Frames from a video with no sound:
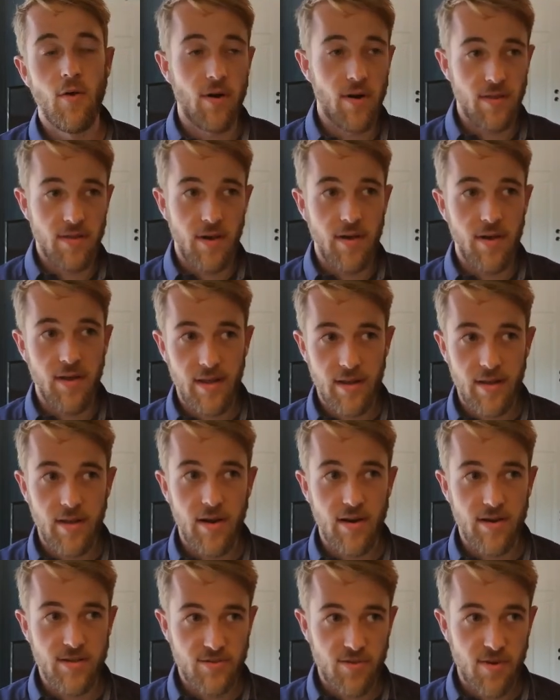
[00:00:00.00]
or
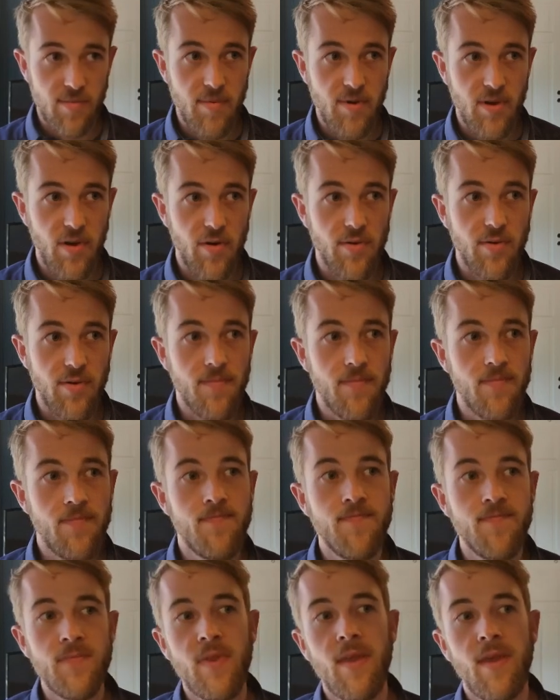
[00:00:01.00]
in our script code.
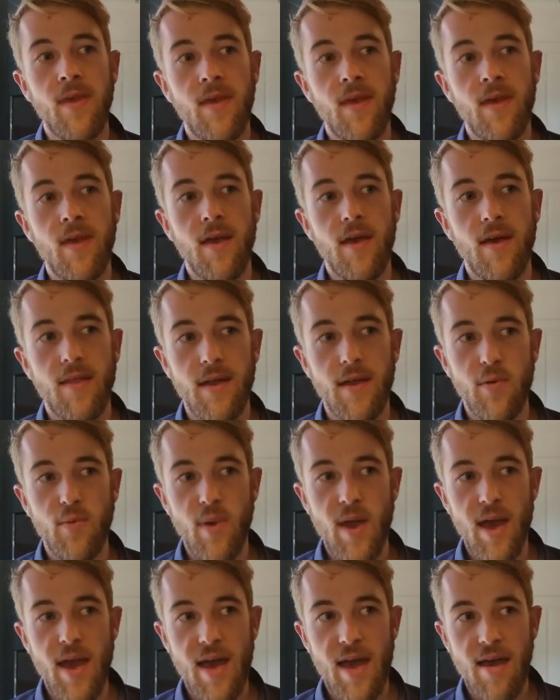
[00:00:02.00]
And
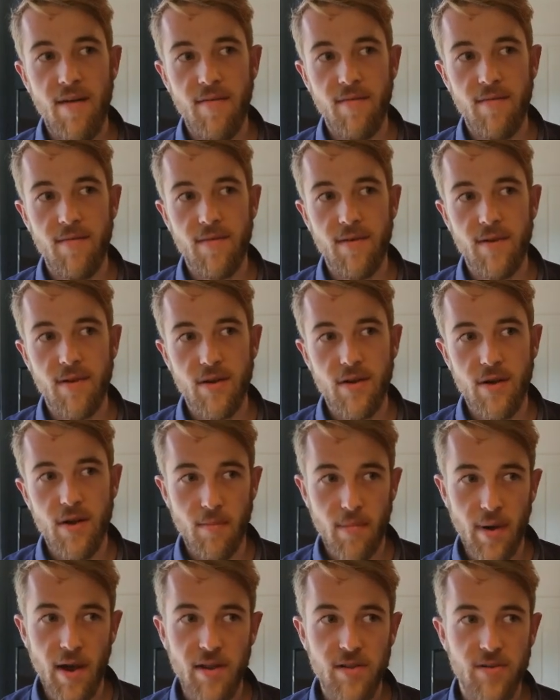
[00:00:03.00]
then we have
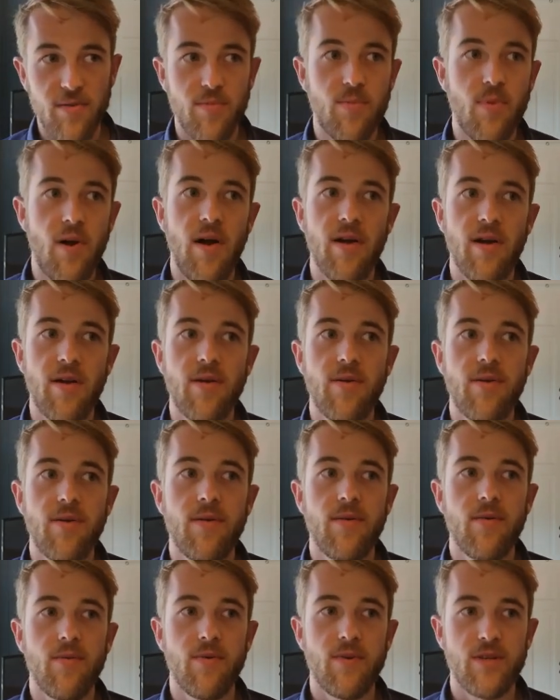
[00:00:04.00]
compiler
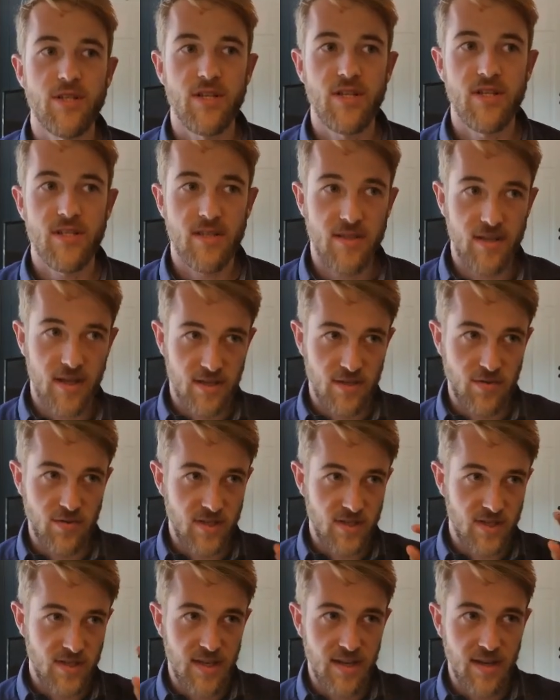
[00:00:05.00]
proc, which is, as
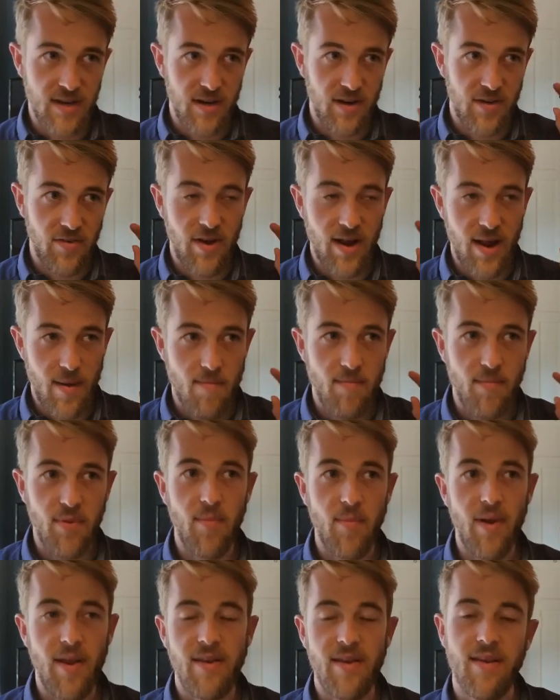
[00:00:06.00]
you can see here,
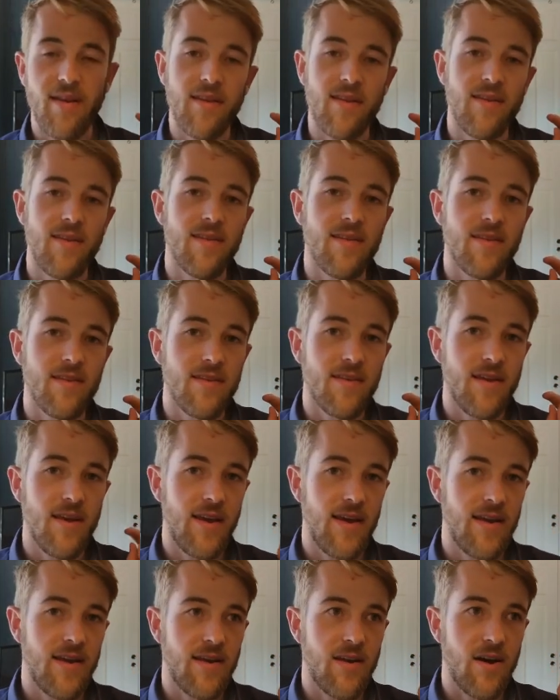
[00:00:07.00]
implemented
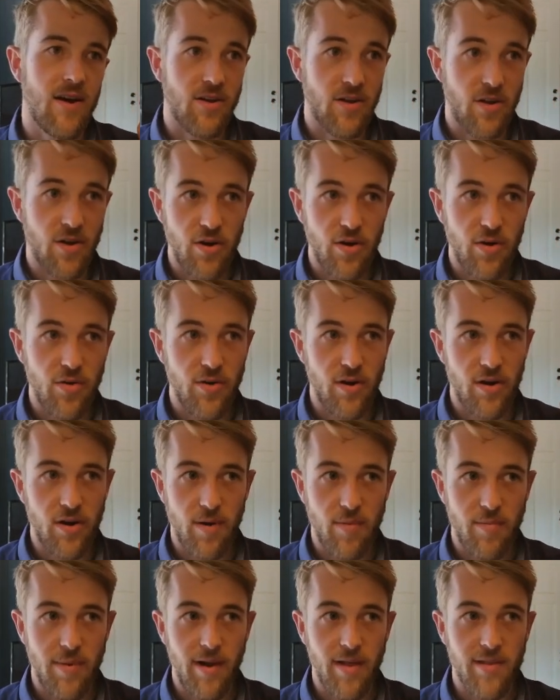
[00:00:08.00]
in our code
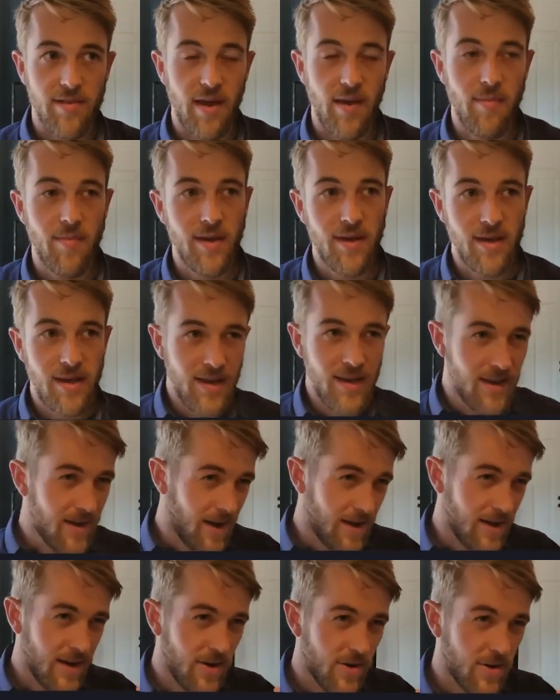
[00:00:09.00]
on compile time.
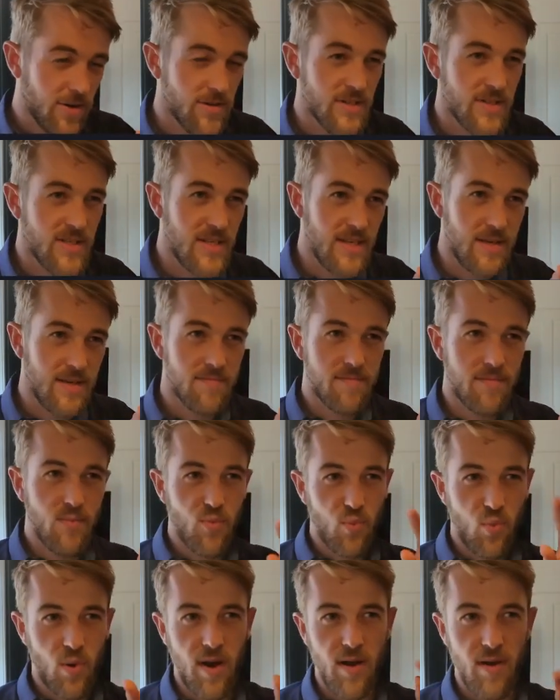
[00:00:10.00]
And here you can
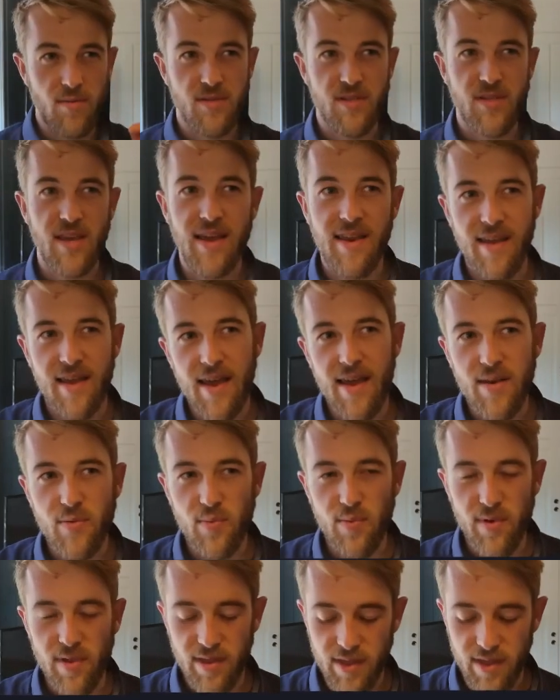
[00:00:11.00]
see what I was getting
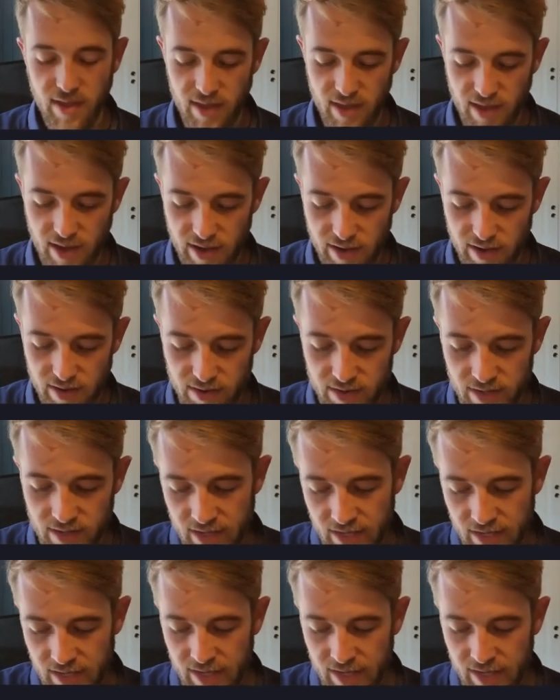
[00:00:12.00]
at with the